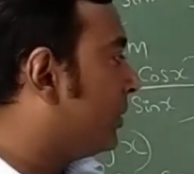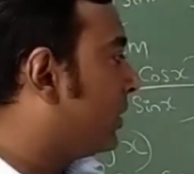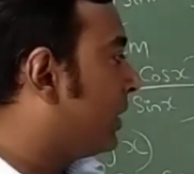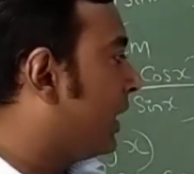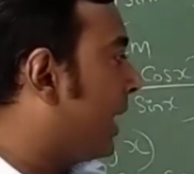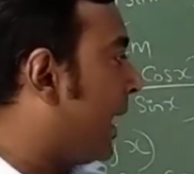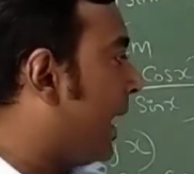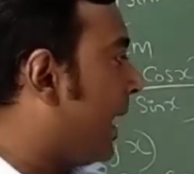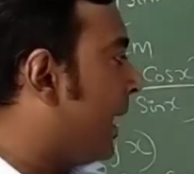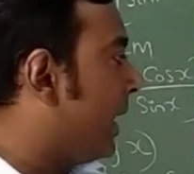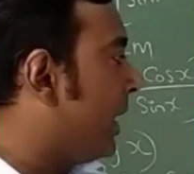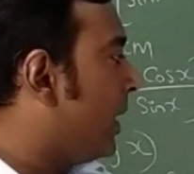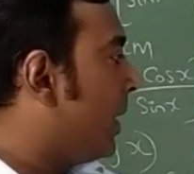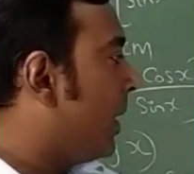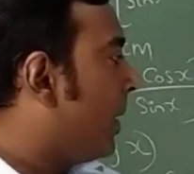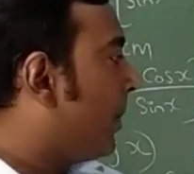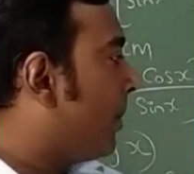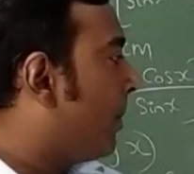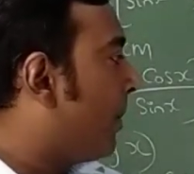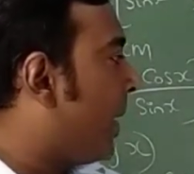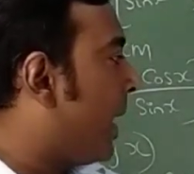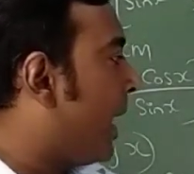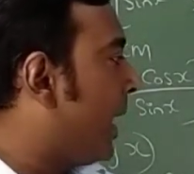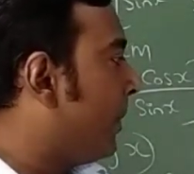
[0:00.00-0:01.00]
tan
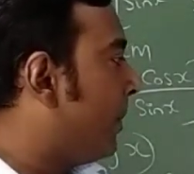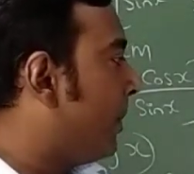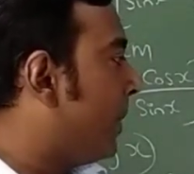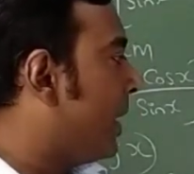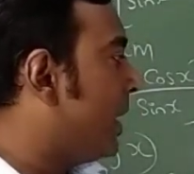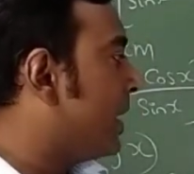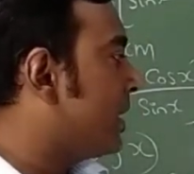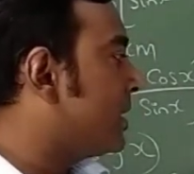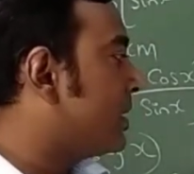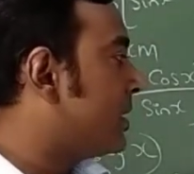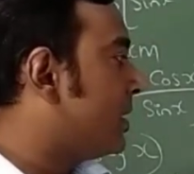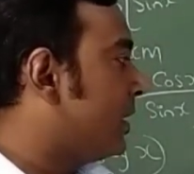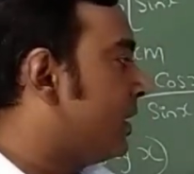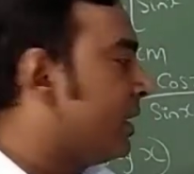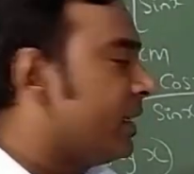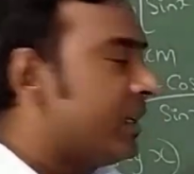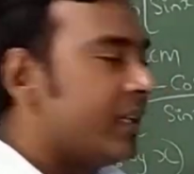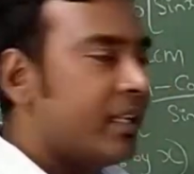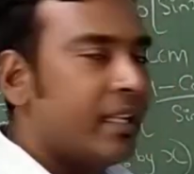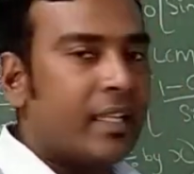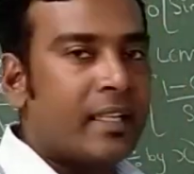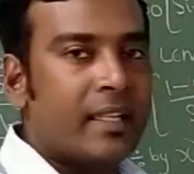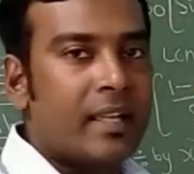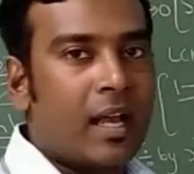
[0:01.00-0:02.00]
pi plus
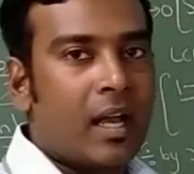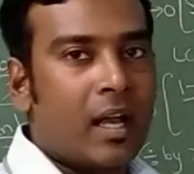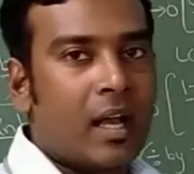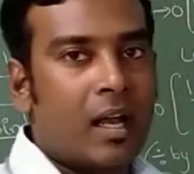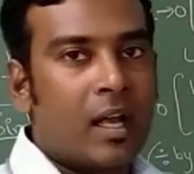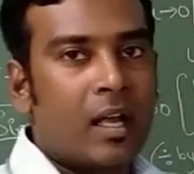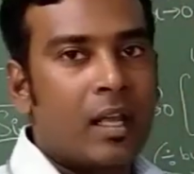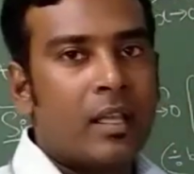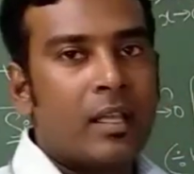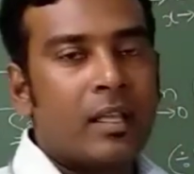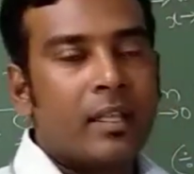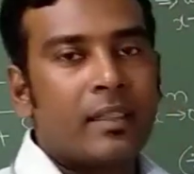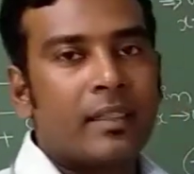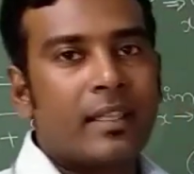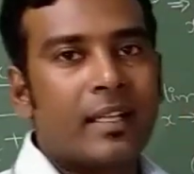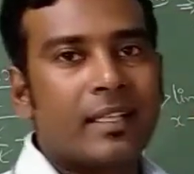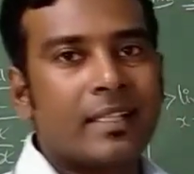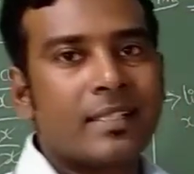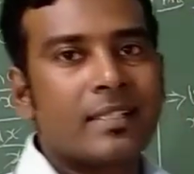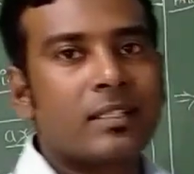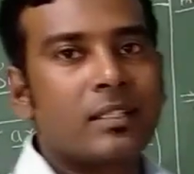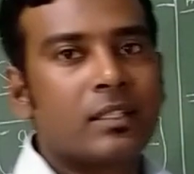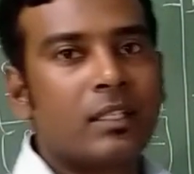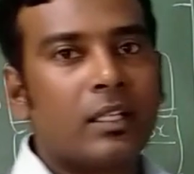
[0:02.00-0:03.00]
theta, that
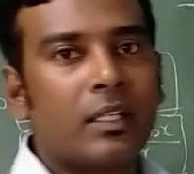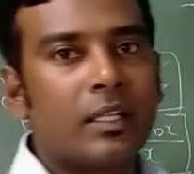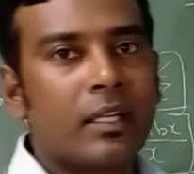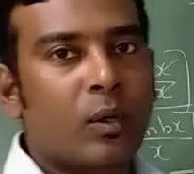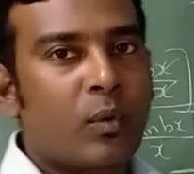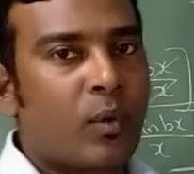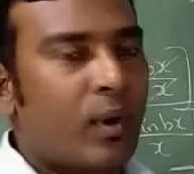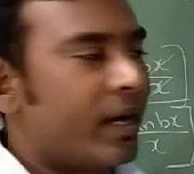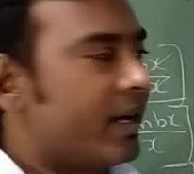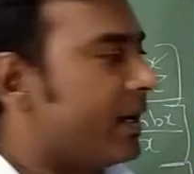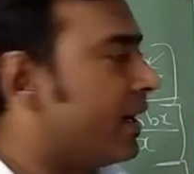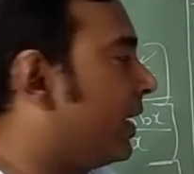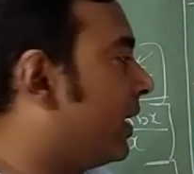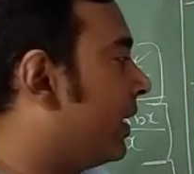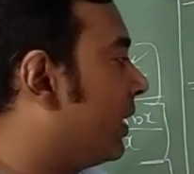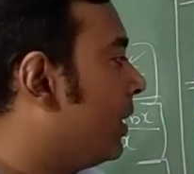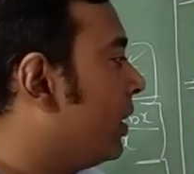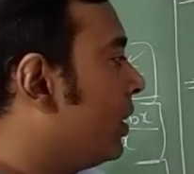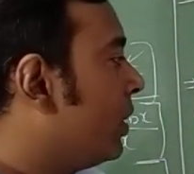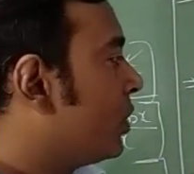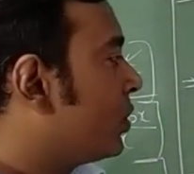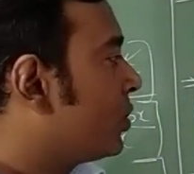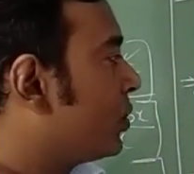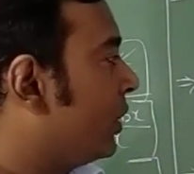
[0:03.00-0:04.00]
is third quadrant,
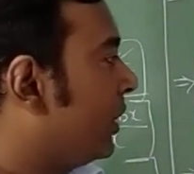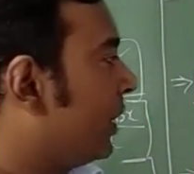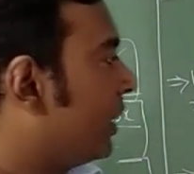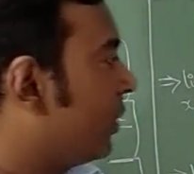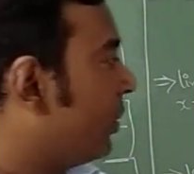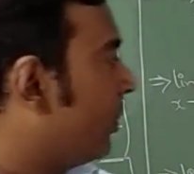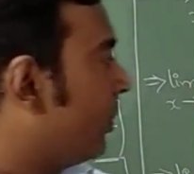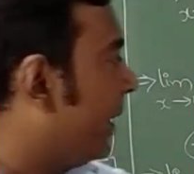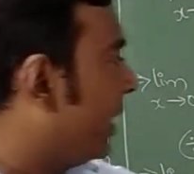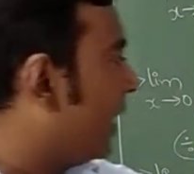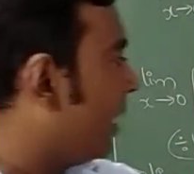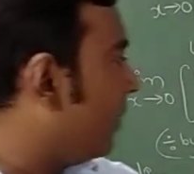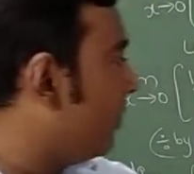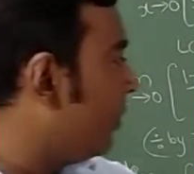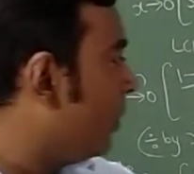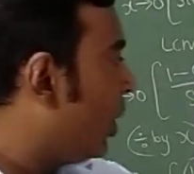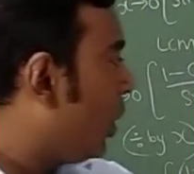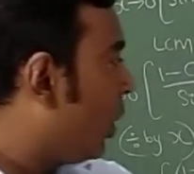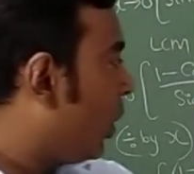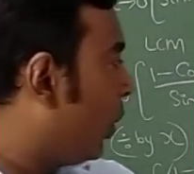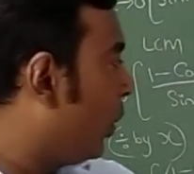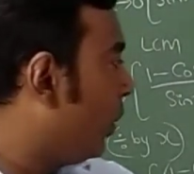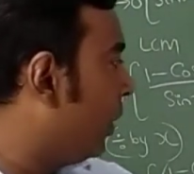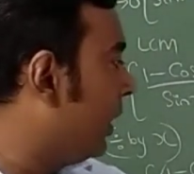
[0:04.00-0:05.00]
so it will become
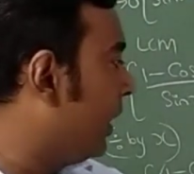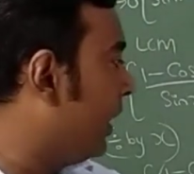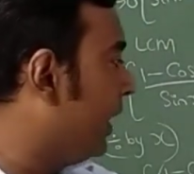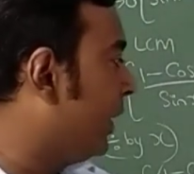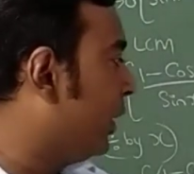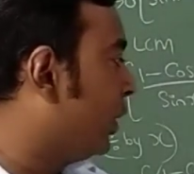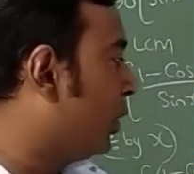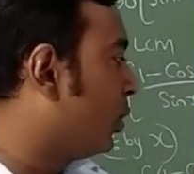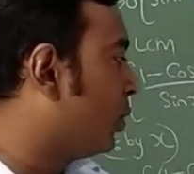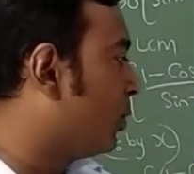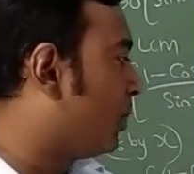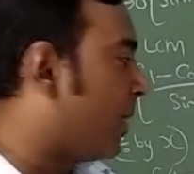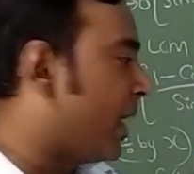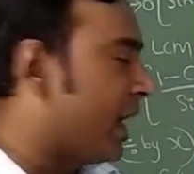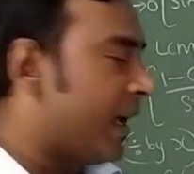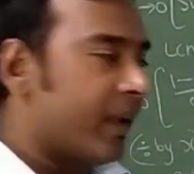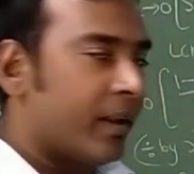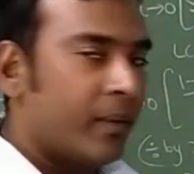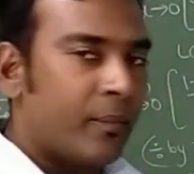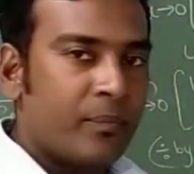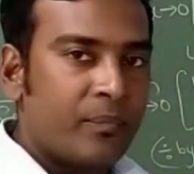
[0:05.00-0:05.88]
only 2 pi.